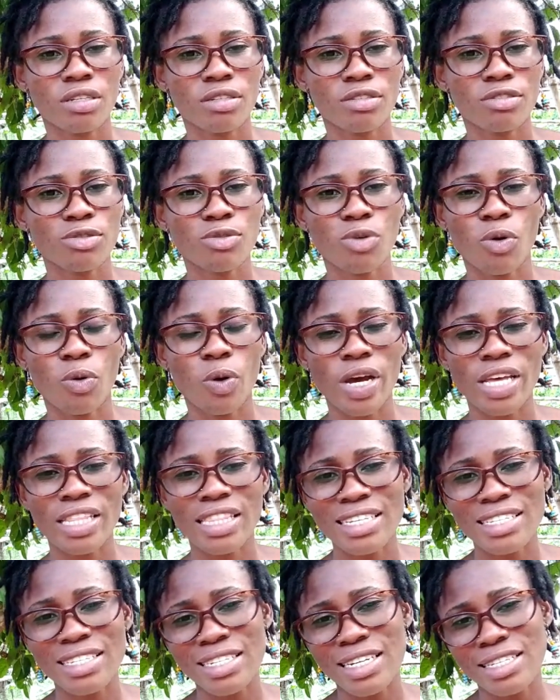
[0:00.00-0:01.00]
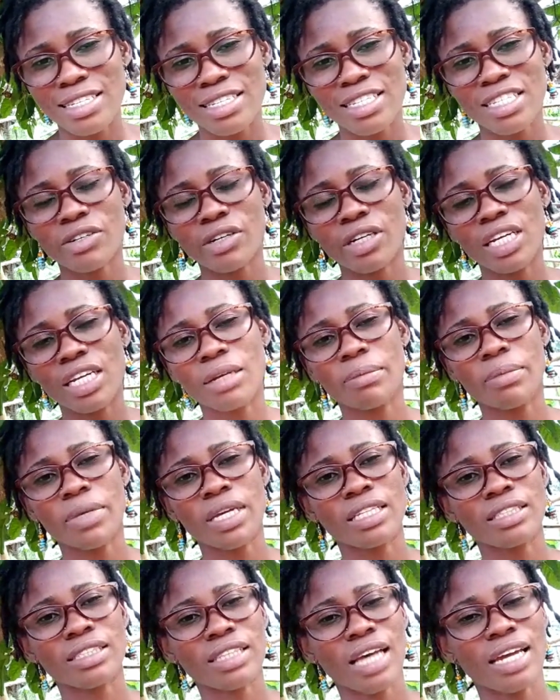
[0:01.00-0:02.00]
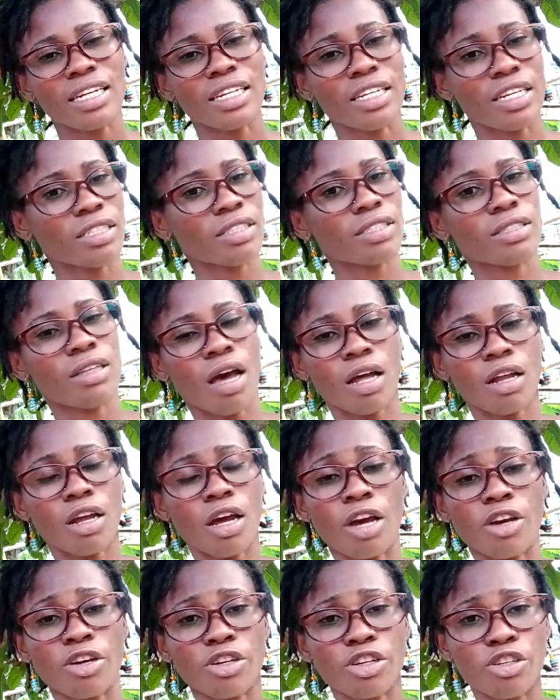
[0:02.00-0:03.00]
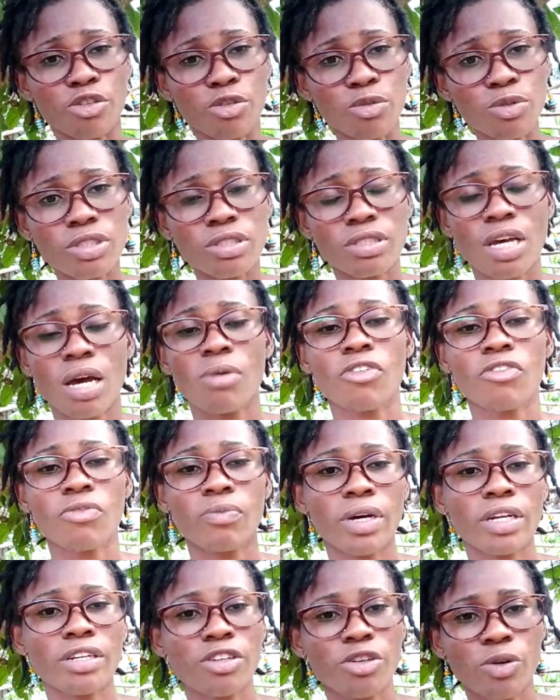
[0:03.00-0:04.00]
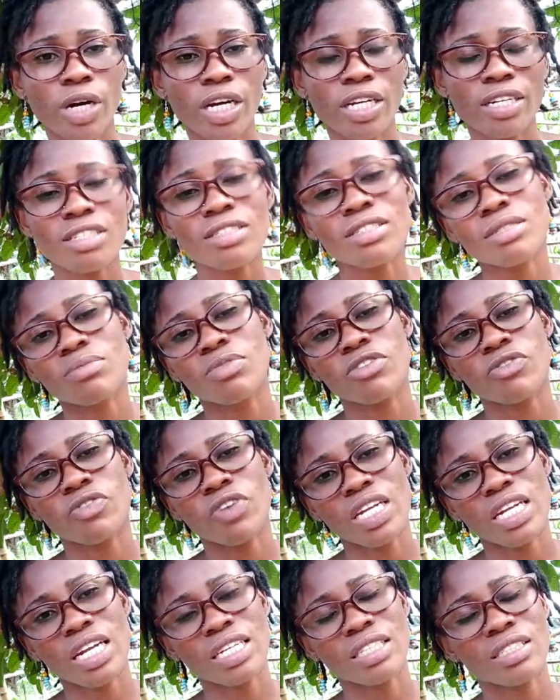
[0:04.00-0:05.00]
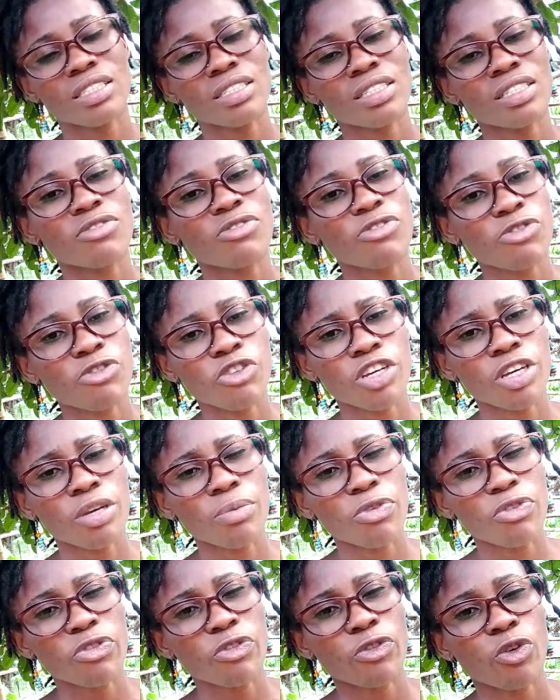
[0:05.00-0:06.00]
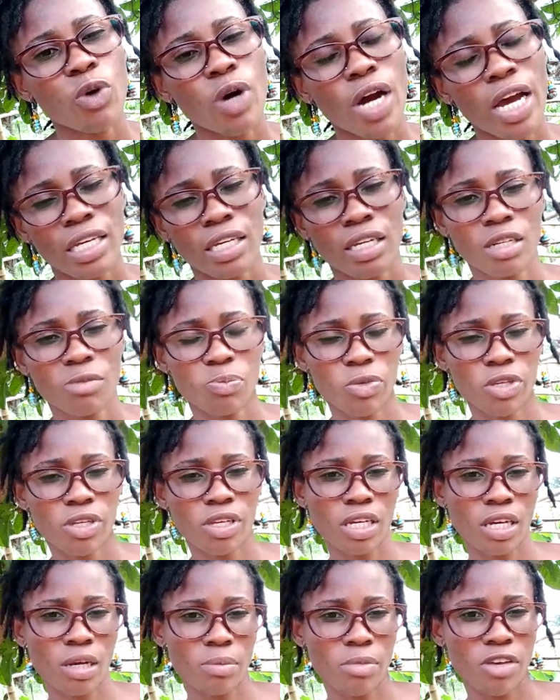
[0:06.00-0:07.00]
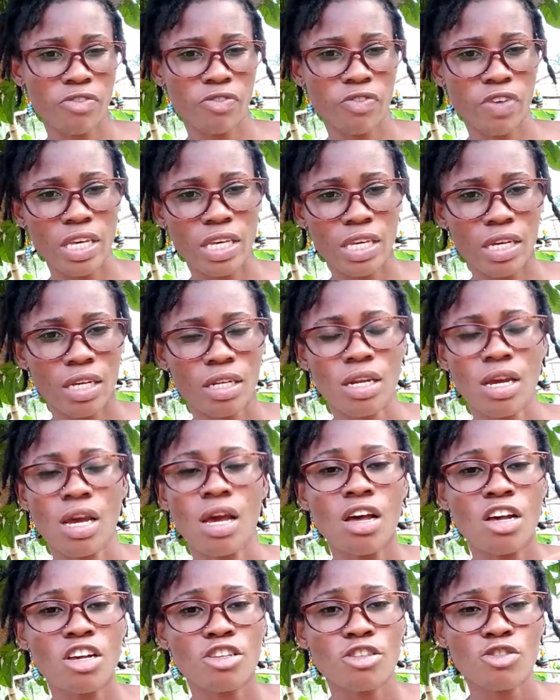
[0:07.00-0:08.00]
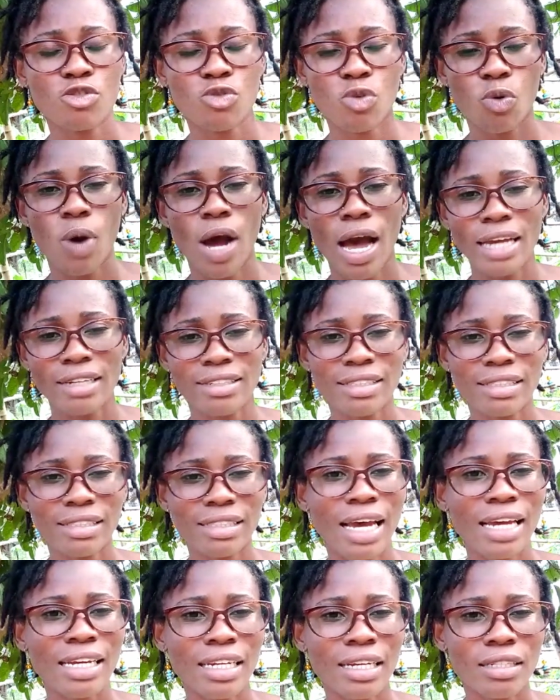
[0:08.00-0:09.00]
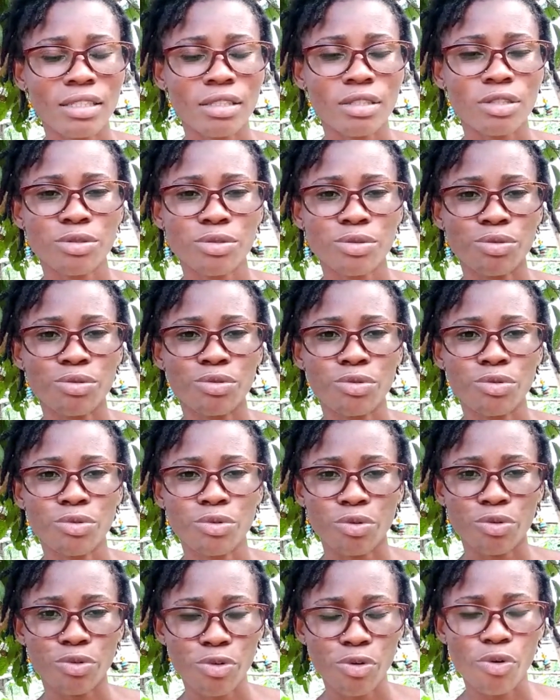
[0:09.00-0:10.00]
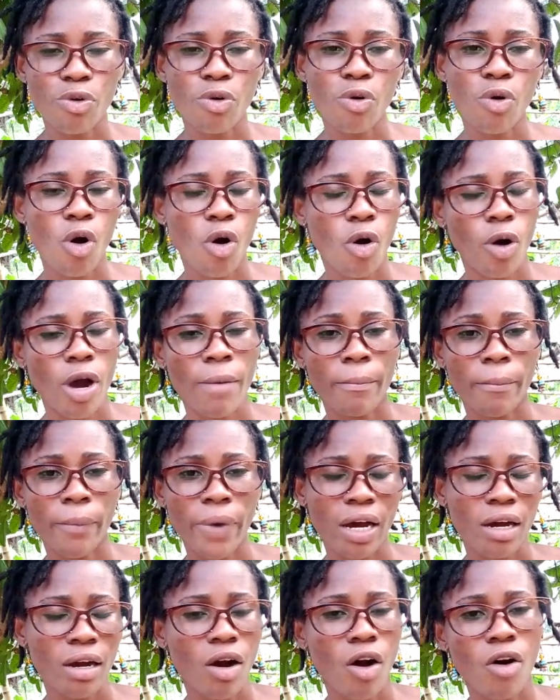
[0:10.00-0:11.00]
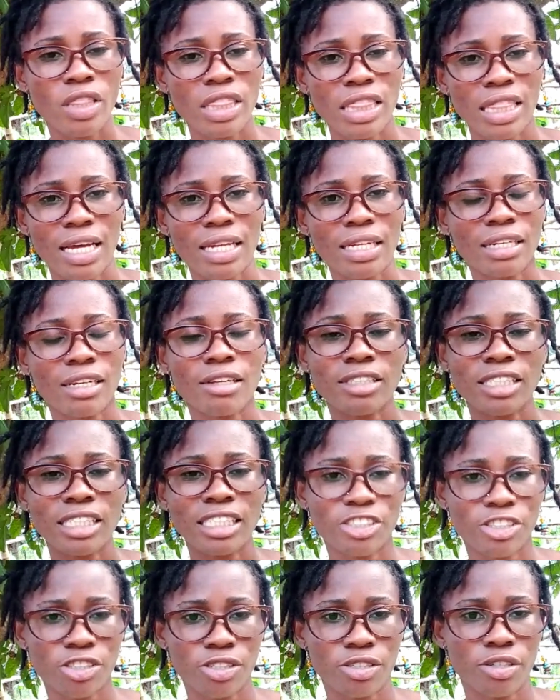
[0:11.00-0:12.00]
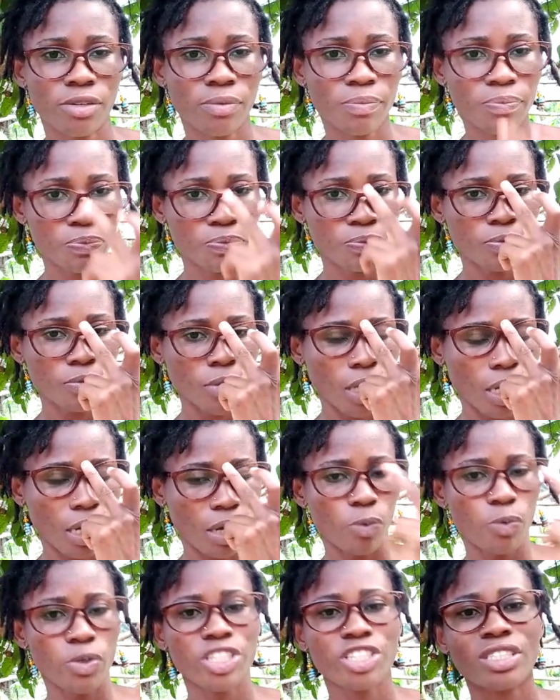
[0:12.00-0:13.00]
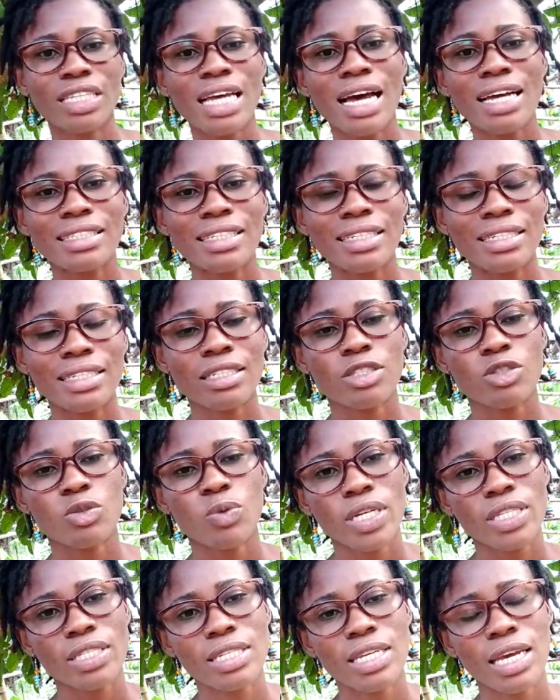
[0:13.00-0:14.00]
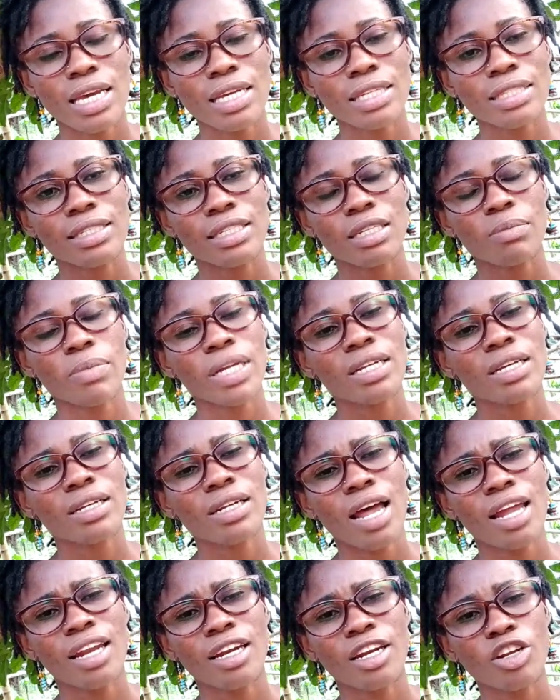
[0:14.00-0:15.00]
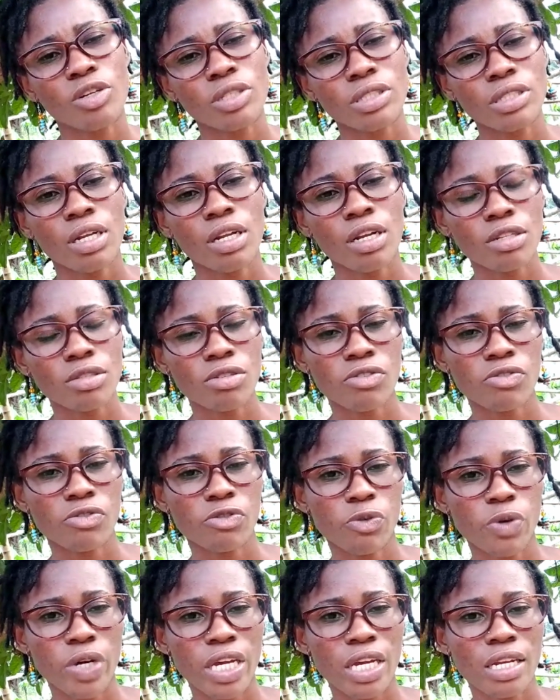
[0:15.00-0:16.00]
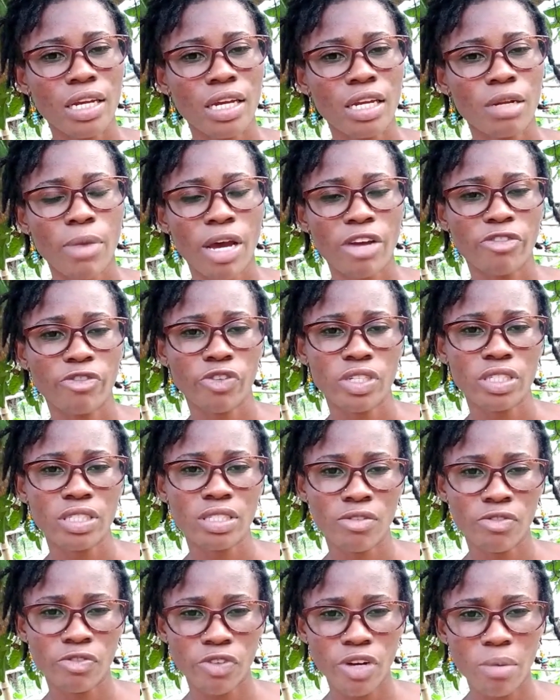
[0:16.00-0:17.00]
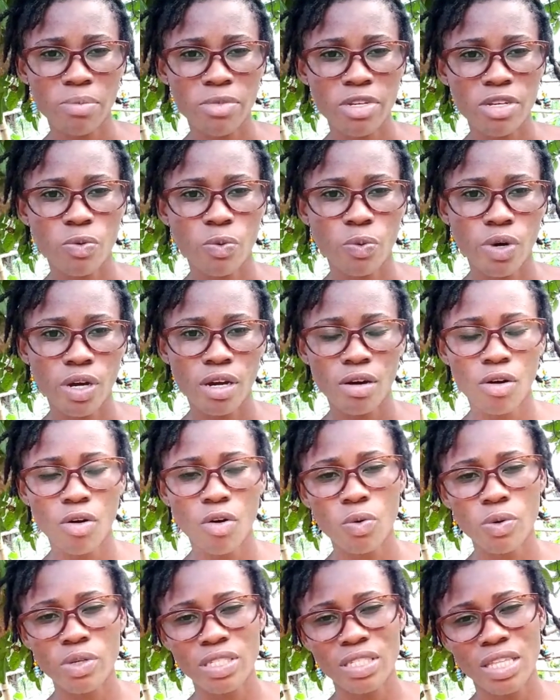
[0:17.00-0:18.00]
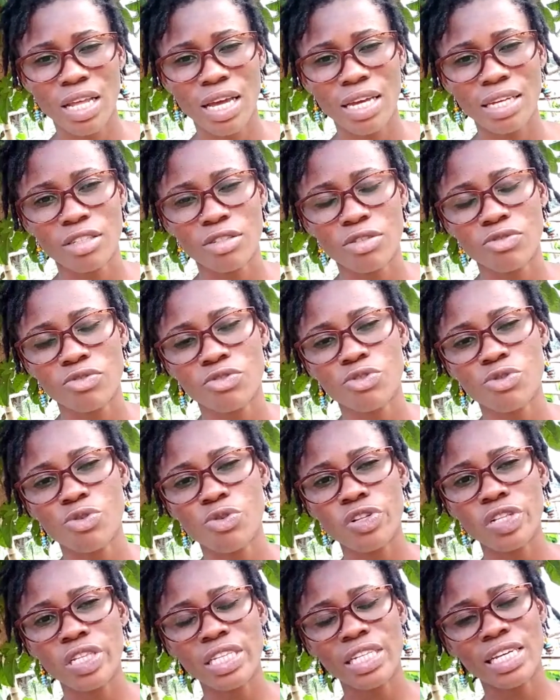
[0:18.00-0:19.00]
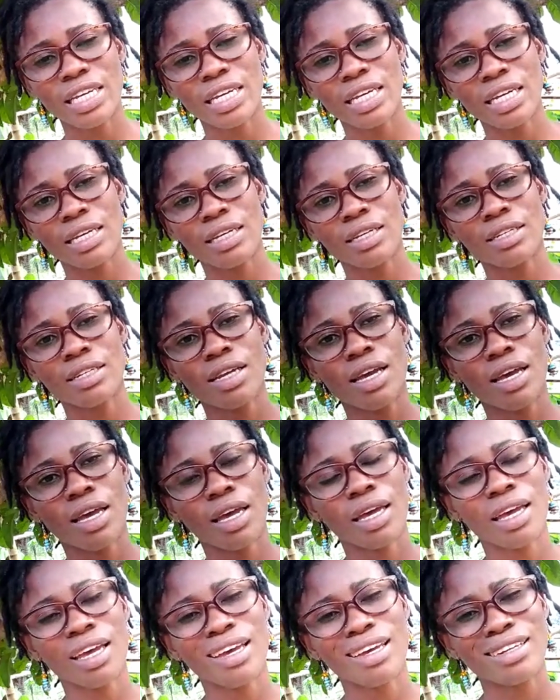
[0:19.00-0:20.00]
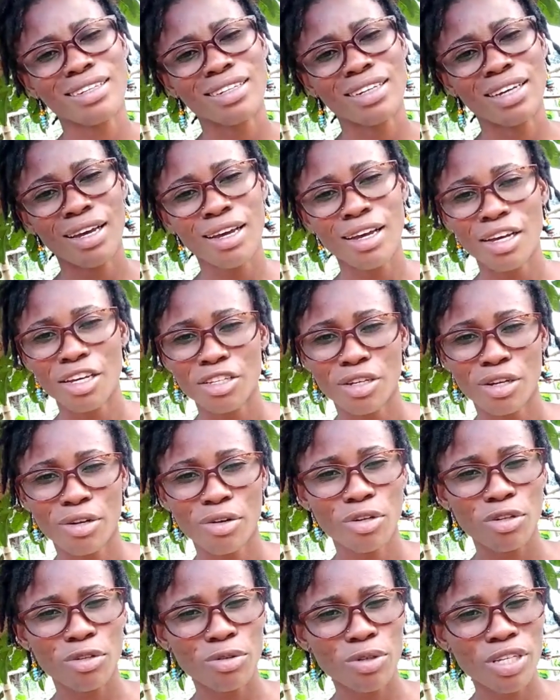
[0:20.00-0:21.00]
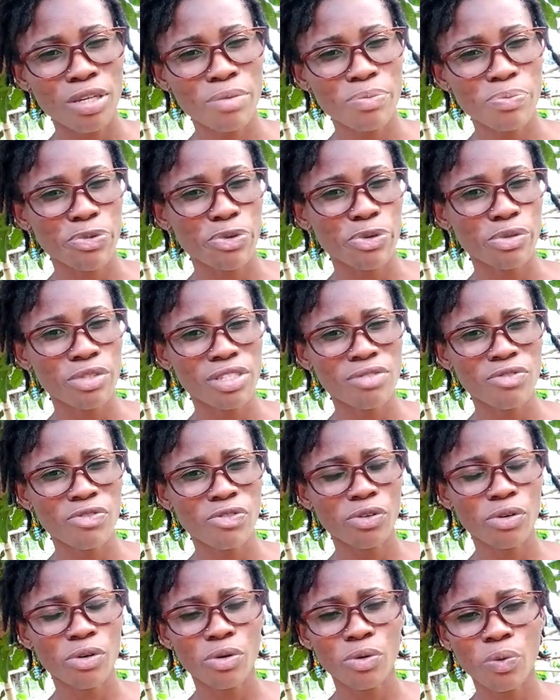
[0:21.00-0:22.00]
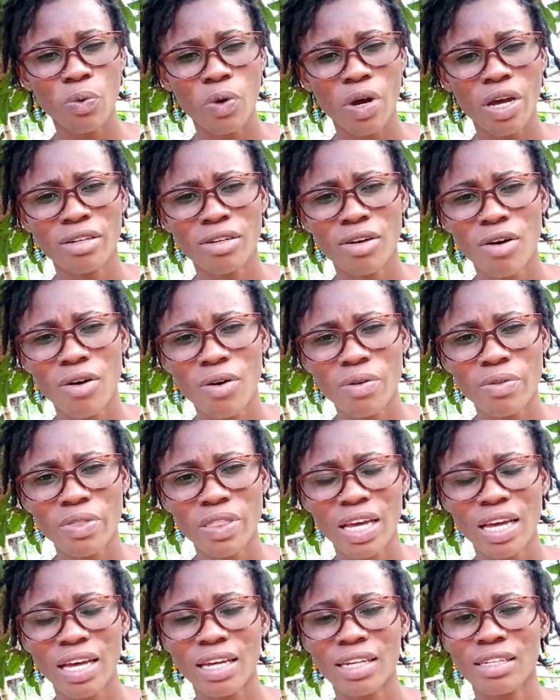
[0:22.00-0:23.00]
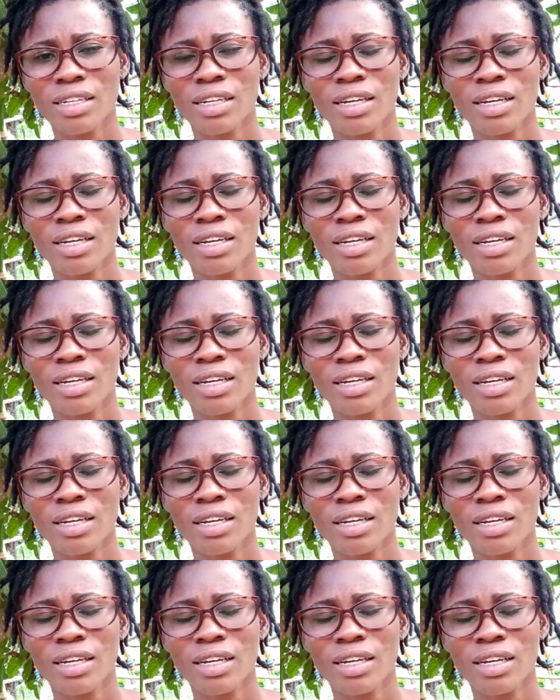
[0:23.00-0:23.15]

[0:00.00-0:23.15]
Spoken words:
So it doesn't necessarily mean I need a huge sum of money or I need to be financially free before I can become a vegan. So I decided to go or embark on that journey, which started in 2018. But then I lost a lot of weight, and my friends and family were always like, "You've grown lean and you're not looking beautiful," and all that.